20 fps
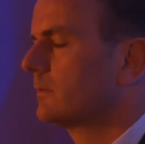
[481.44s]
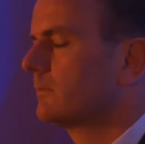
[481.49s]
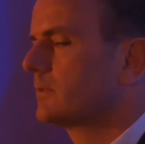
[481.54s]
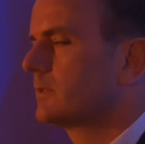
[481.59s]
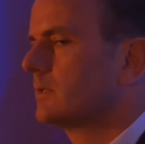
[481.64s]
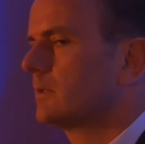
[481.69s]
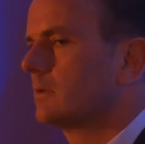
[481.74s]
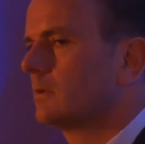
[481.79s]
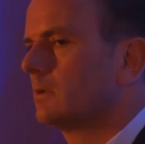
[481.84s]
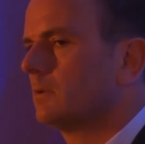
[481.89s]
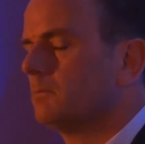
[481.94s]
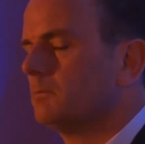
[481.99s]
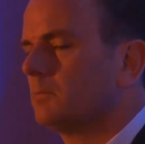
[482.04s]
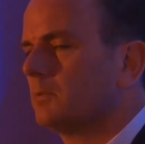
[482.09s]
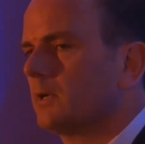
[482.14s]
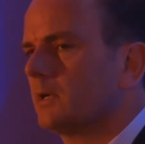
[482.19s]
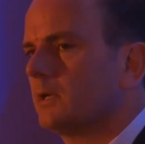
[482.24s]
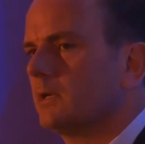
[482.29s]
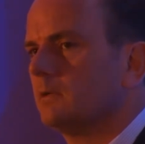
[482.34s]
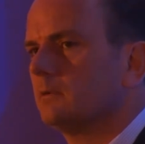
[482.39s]
obviously got a
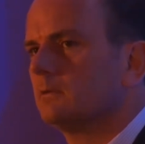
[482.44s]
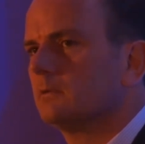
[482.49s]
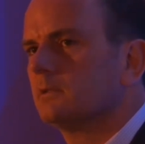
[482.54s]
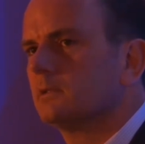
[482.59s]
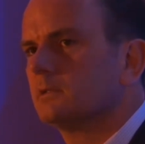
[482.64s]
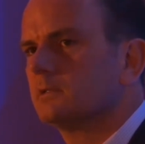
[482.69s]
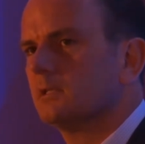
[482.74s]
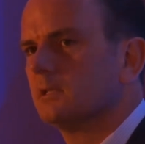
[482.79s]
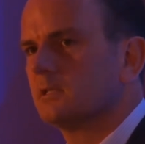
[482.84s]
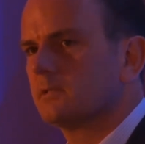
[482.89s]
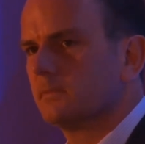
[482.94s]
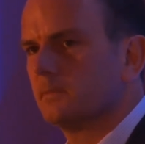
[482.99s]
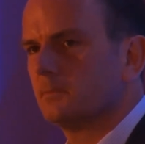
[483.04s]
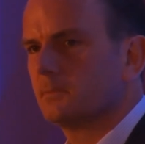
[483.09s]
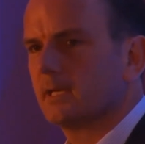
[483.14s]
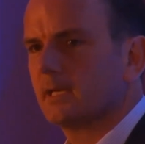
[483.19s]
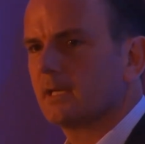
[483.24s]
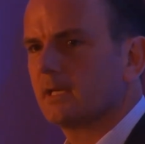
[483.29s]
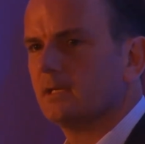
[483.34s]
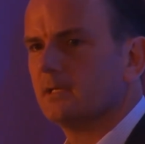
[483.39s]
brain the size of a
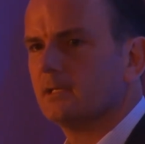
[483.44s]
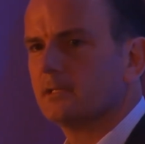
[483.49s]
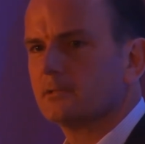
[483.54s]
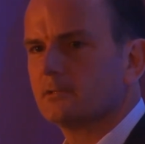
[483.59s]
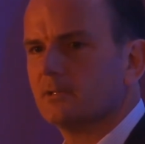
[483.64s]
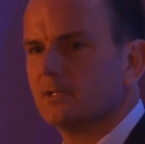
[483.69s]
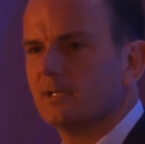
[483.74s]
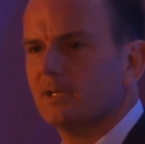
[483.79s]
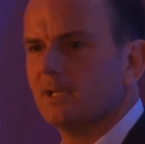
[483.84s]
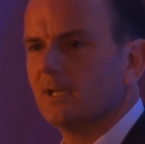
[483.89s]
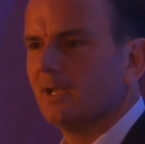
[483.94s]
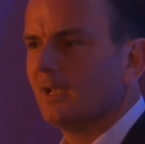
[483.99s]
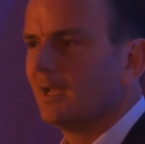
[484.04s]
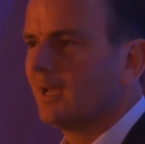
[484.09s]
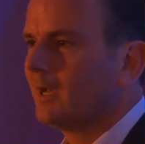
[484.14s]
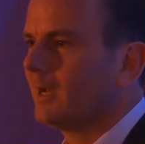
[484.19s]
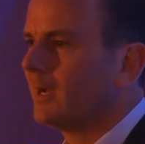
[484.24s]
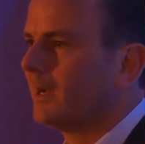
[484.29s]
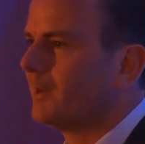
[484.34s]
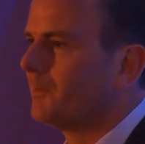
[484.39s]
planet, literally,
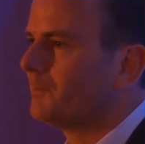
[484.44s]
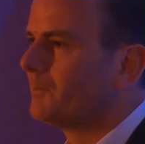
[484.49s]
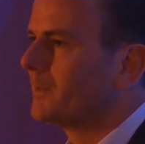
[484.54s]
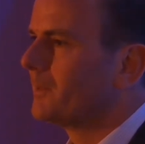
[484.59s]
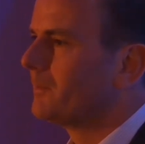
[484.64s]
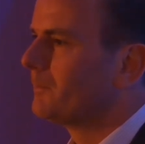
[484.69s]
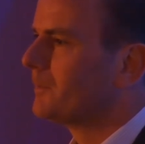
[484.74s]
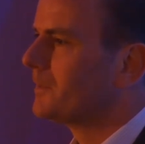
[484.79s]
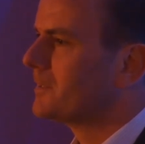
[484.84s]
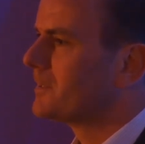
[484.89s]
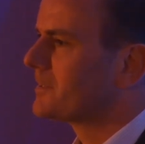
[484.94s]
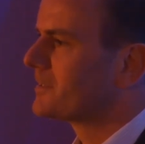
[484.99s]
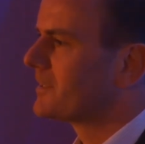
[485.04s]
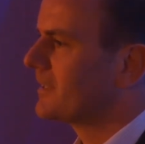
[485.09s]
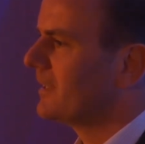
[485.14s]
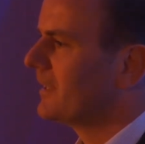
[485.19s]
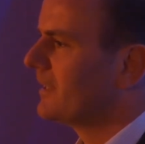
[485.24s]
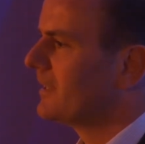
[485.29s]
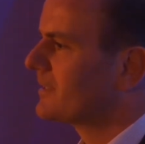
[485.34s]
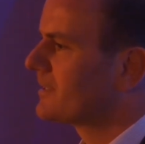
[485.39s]

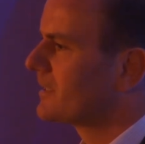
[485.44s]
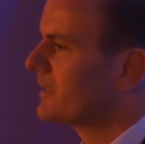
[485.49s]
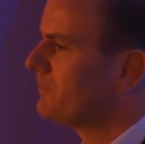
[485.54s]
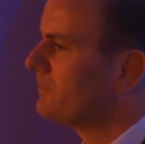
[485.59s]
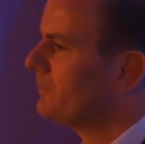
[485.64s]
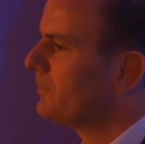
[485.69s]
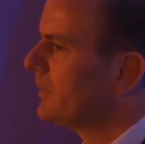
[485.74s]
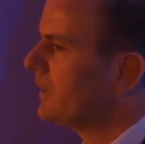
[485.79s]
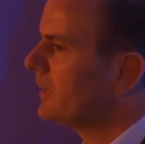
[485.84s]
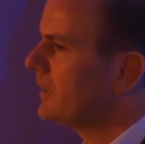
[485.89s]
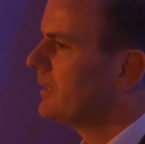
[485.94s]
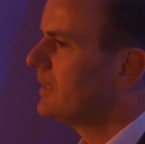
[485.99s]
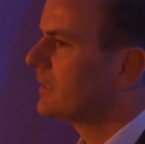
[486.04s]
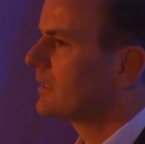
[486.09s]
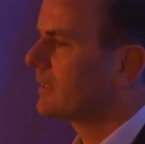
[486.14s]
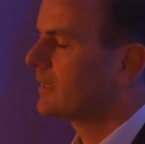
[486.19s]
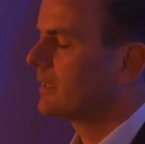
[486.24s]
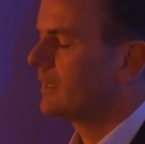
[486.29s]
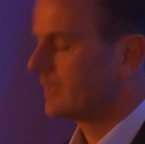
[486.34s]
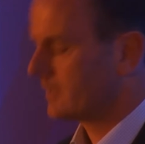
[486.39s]
has completely
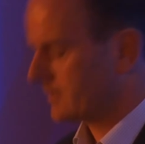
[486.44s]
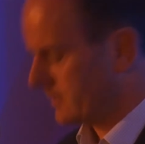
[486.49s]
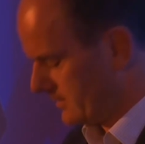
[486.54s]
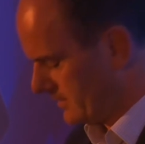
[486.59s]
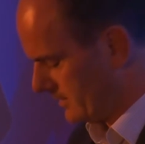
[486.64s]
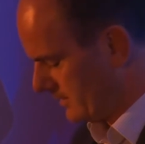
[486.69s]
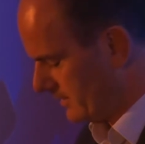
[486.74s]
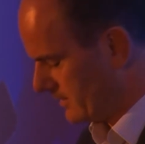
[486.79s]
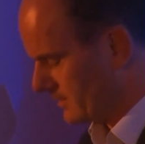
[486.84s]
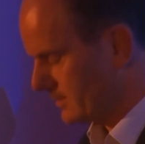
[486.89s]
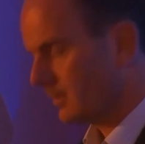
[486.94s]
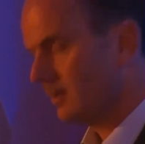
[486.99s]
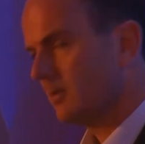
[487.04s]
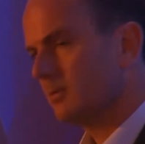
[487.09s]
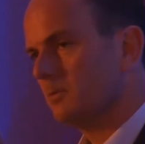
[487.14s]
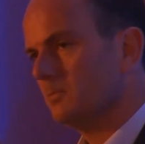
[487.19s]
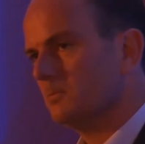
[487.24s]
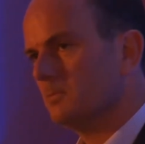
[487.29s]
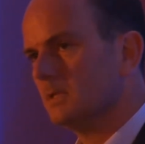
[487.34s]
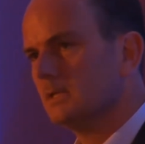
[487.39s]
connected his
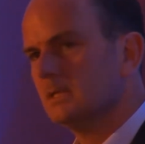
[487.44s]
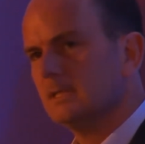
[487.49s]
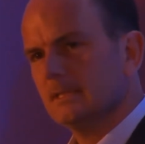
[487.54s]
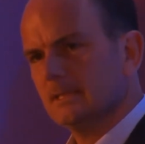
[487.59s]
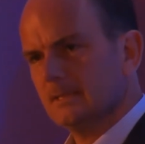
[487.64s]
home,